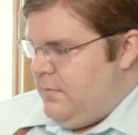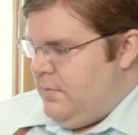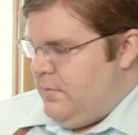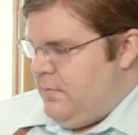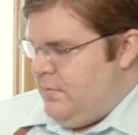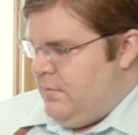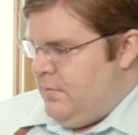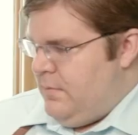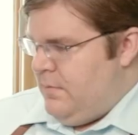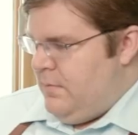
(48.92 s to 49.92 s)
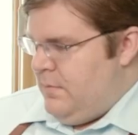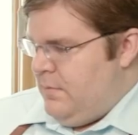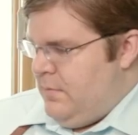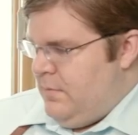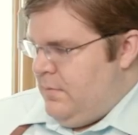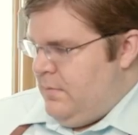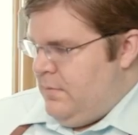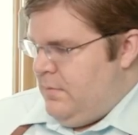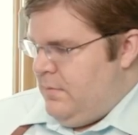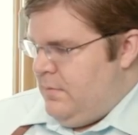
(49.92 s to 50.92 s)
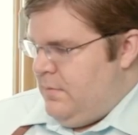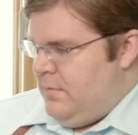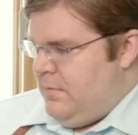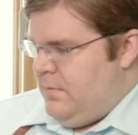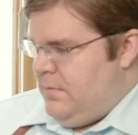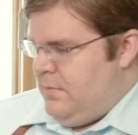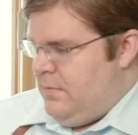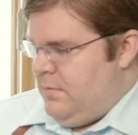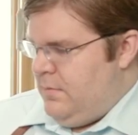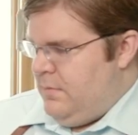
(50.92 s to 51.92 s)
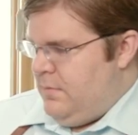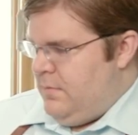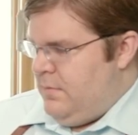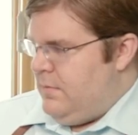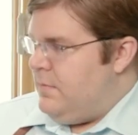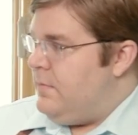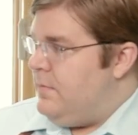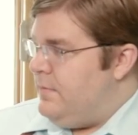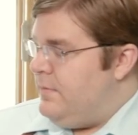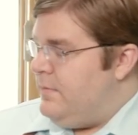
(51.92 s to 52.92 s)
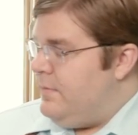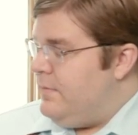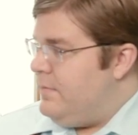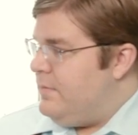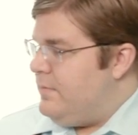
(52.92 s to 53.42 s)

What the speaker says: [no speech]